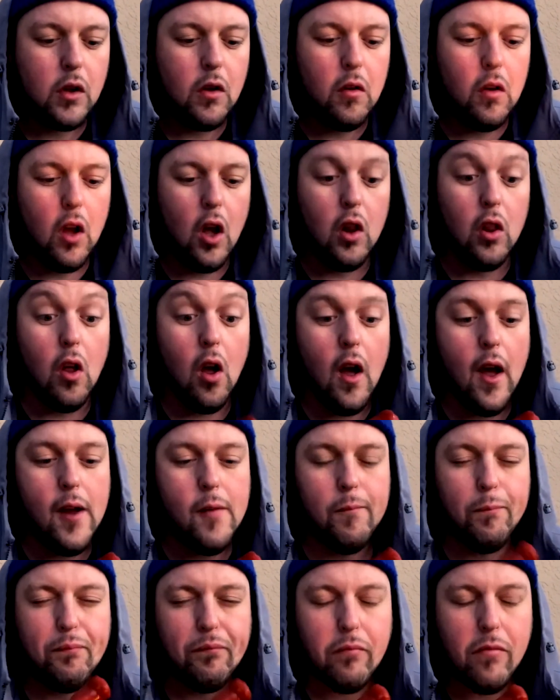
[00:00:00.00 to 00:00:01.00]
a lot
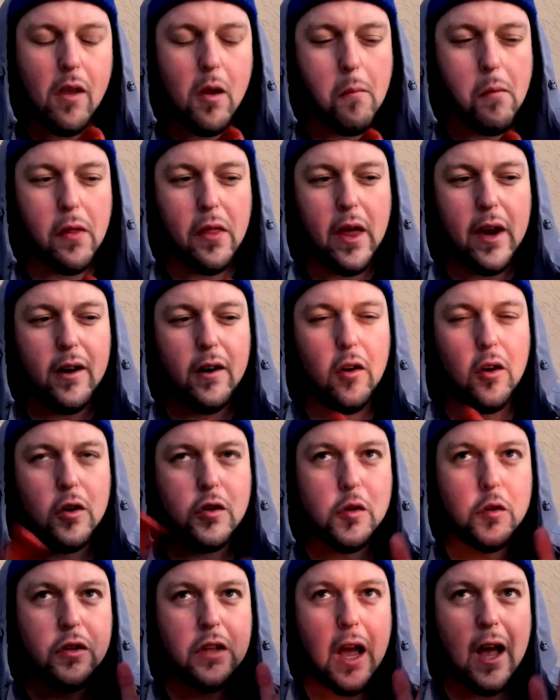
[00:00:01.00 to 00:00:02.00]
but then it also
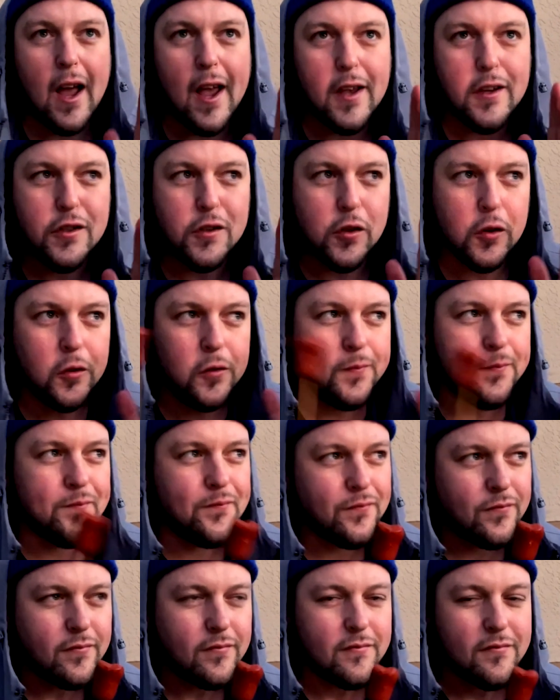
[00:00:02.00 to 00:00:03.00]
ties you
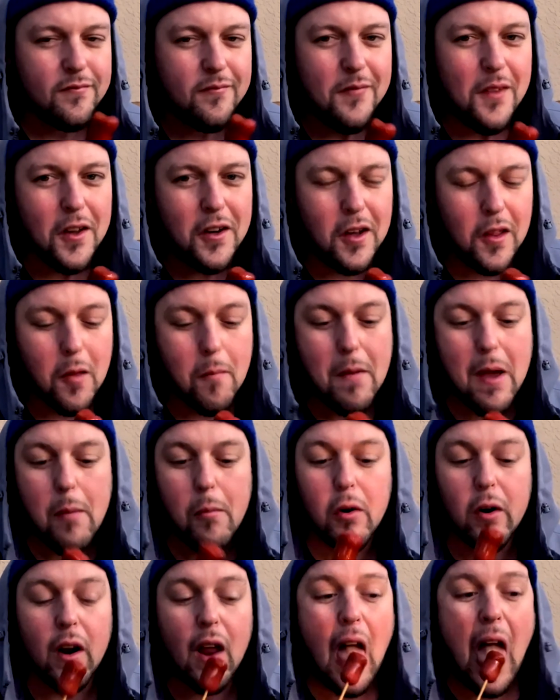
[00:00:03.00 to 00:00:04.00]
to the
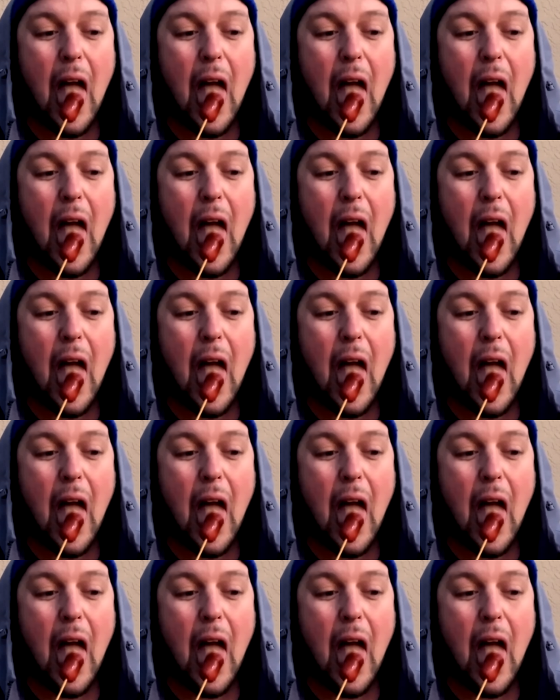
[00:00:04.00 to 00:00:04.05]
memory